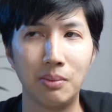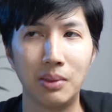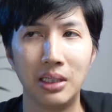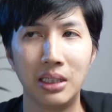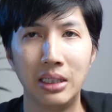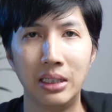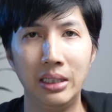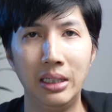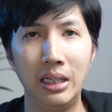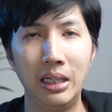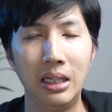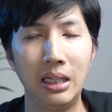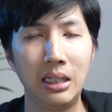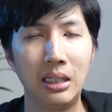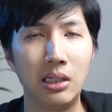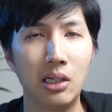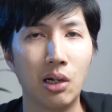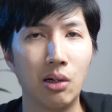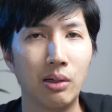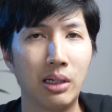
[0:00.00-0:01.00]
But,
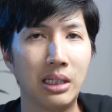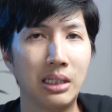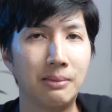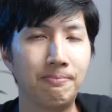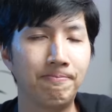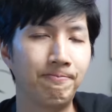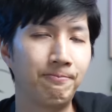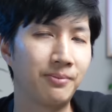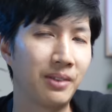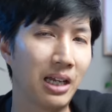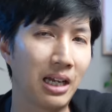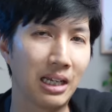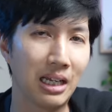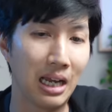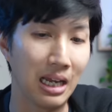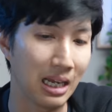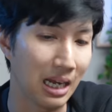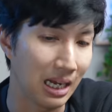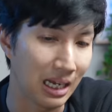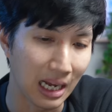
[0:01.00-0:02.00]
you know,
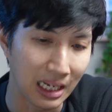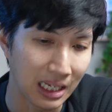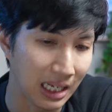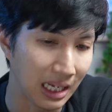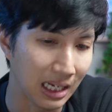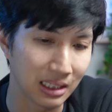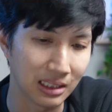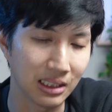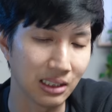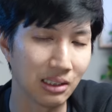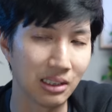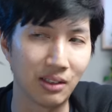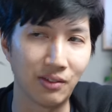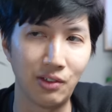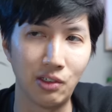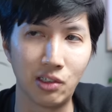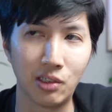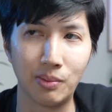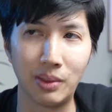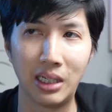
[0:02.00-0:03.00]
I can't tell you the
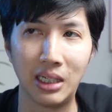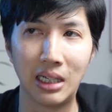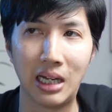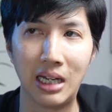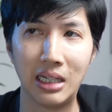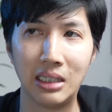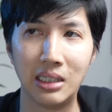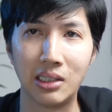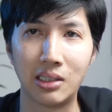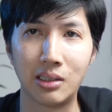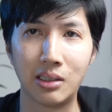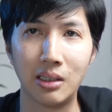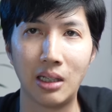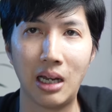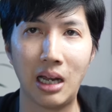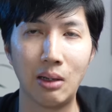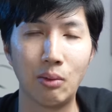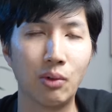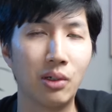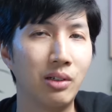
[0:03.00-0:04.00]
future, but
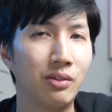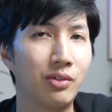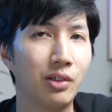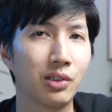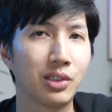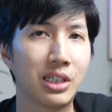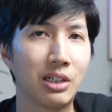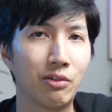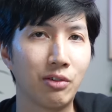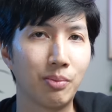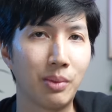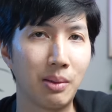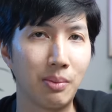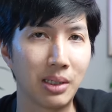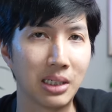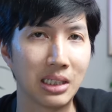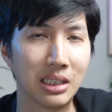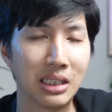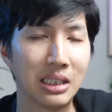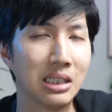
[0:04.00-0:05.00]
I wouldn't feel safe with my
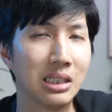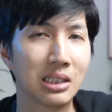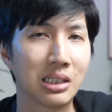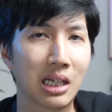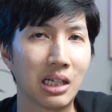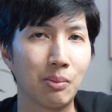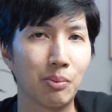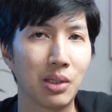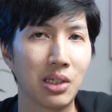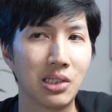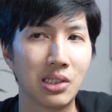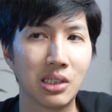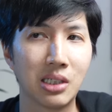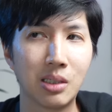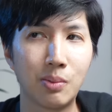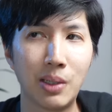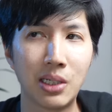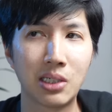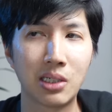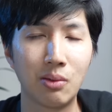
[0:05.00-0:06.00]
money in these kind of places,
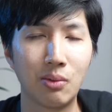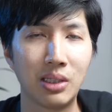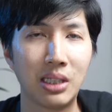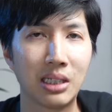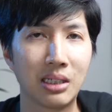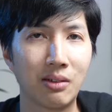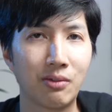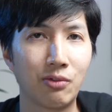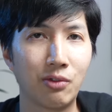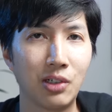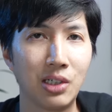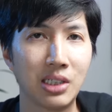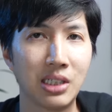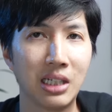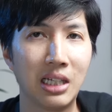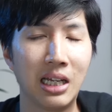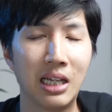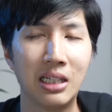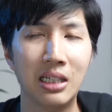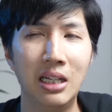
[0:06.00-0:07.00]
especially when they can freeze
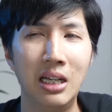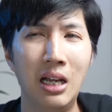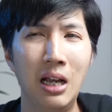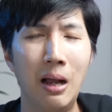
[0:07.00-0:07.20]
it. And